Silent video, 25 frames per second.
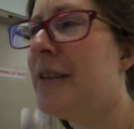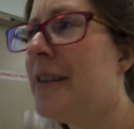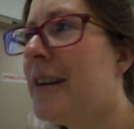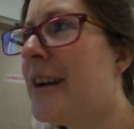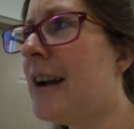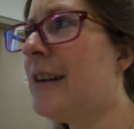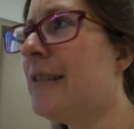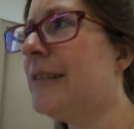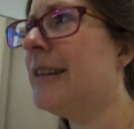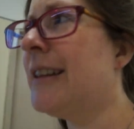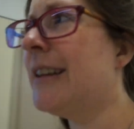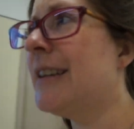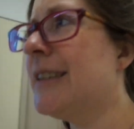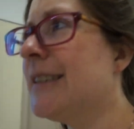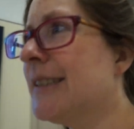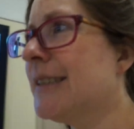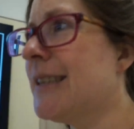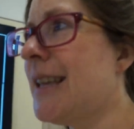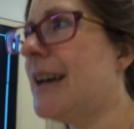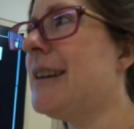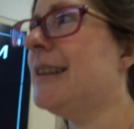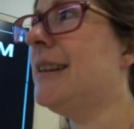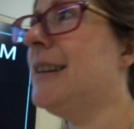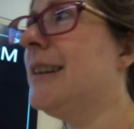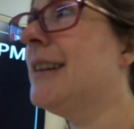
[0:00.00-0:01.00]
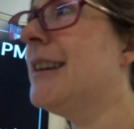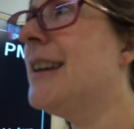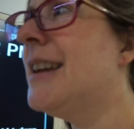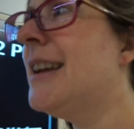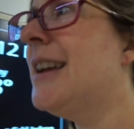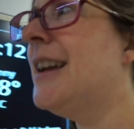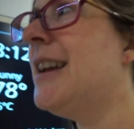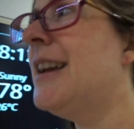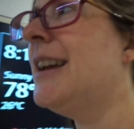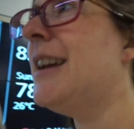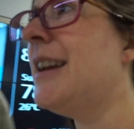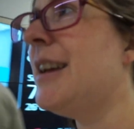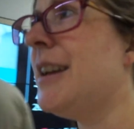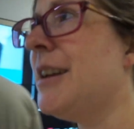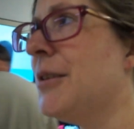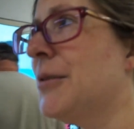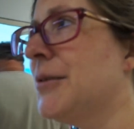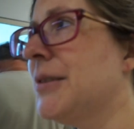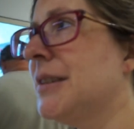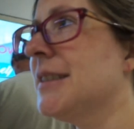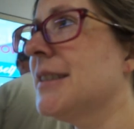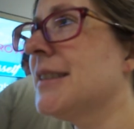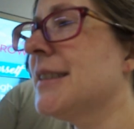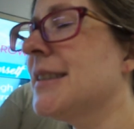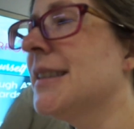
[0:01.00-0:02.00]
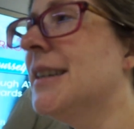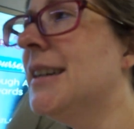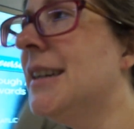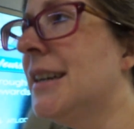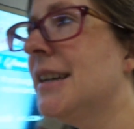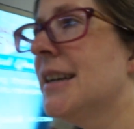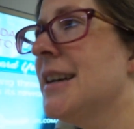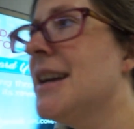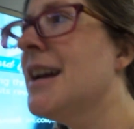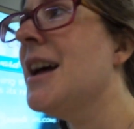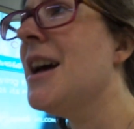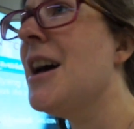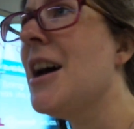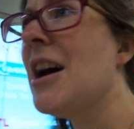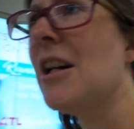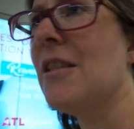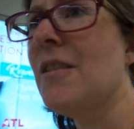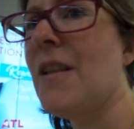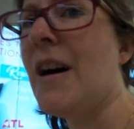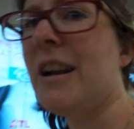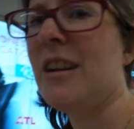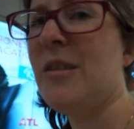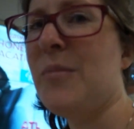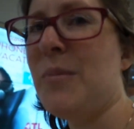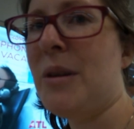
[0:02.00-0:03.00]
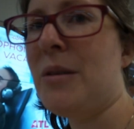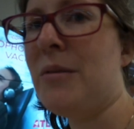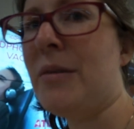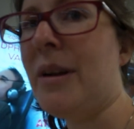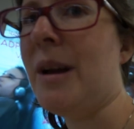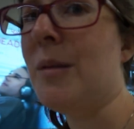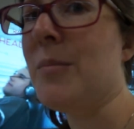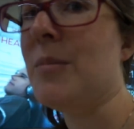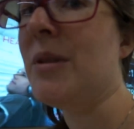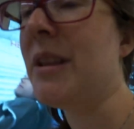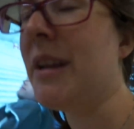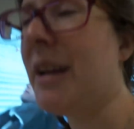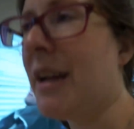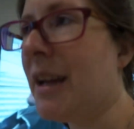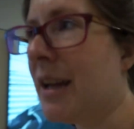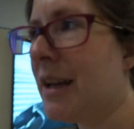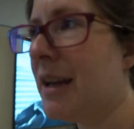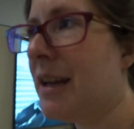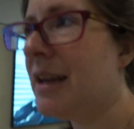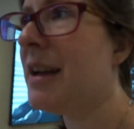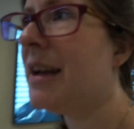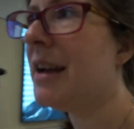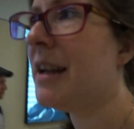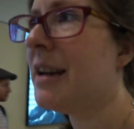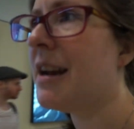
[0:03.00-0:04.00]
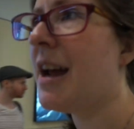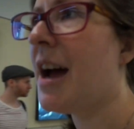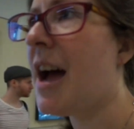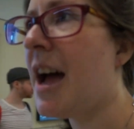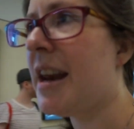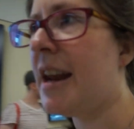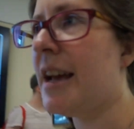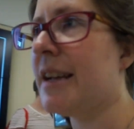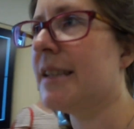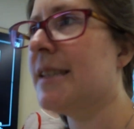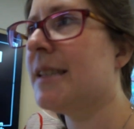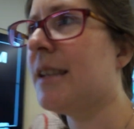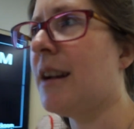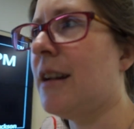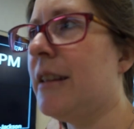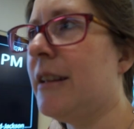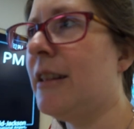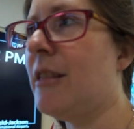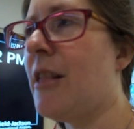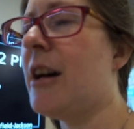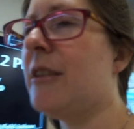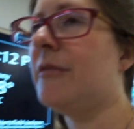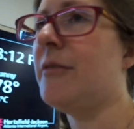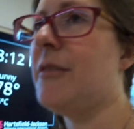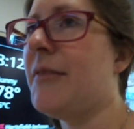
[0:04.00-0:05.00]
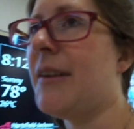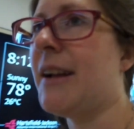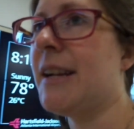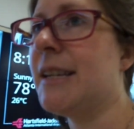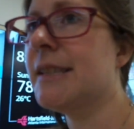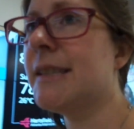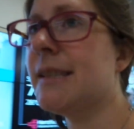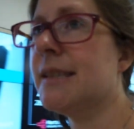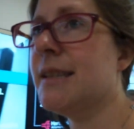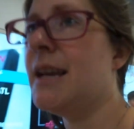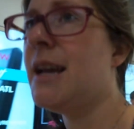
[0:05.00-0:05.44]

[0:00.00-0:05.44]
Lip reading: I realized that it was a lot of me rambling and not necessarily a lot of advice,